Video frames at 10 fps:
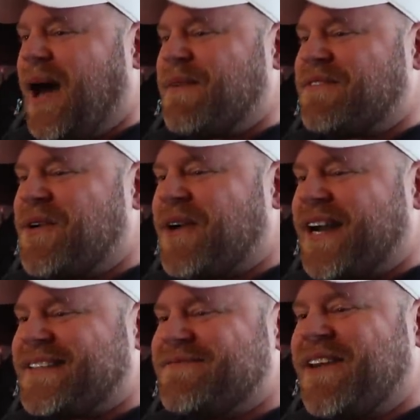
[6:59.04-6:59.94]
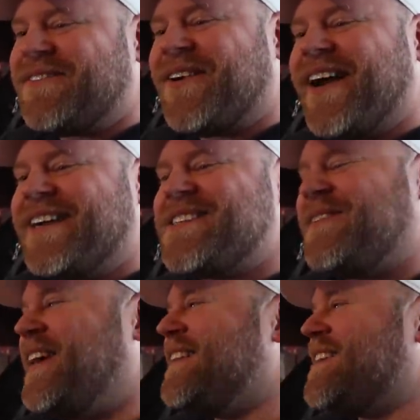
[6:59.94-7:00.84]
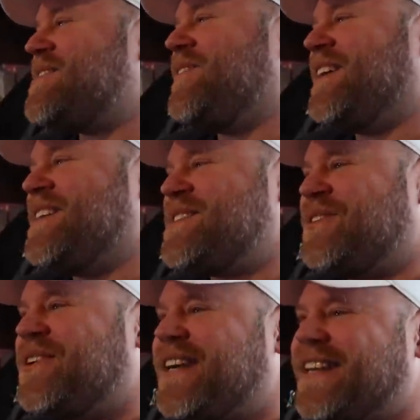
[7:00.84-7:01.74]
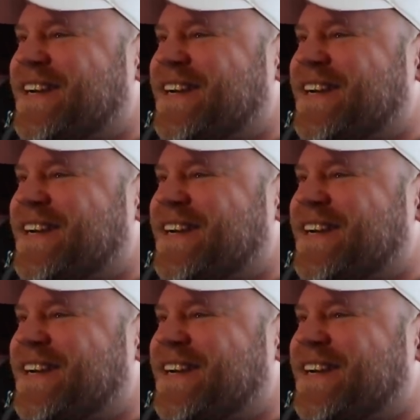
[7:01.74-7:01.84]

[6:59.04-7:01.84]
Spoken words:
Before I explain this funny story,